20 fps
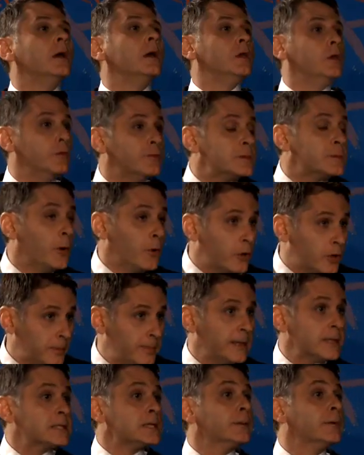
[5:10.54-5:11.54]
You've spoken
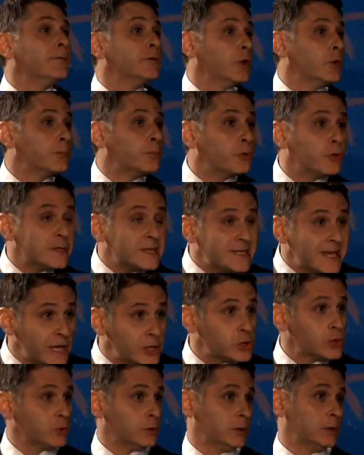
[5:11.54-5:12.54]
about some of your
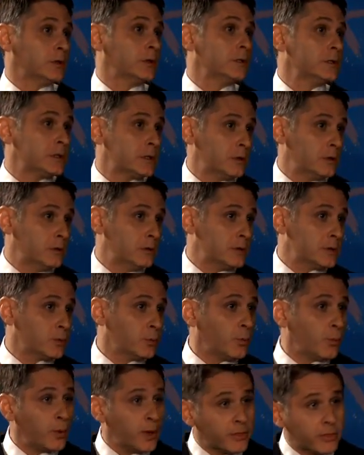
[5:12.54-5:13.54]
processual concerns
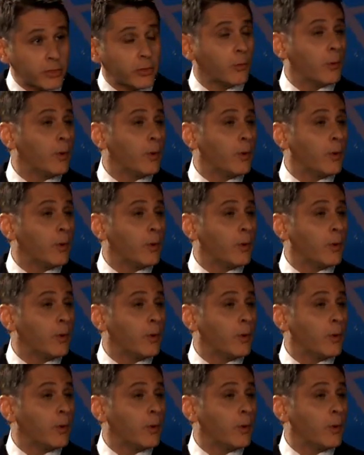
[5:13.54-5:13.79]
with the